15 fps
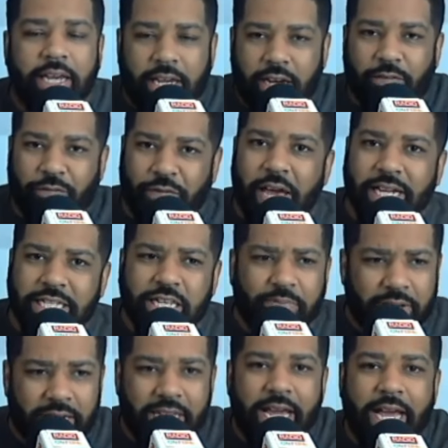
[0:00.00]
it affects
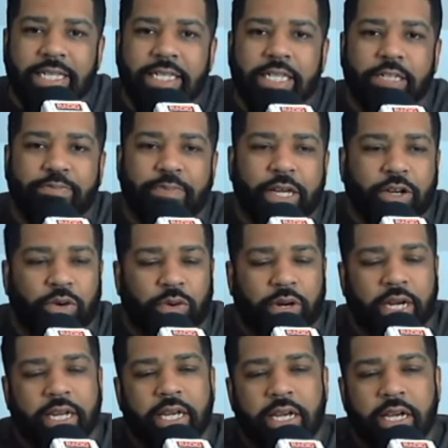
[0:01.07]
him, and he has to speak
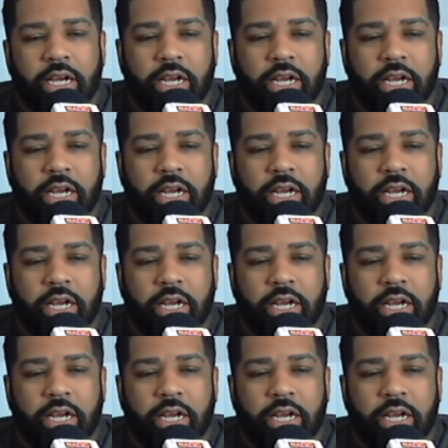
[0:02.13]
on it.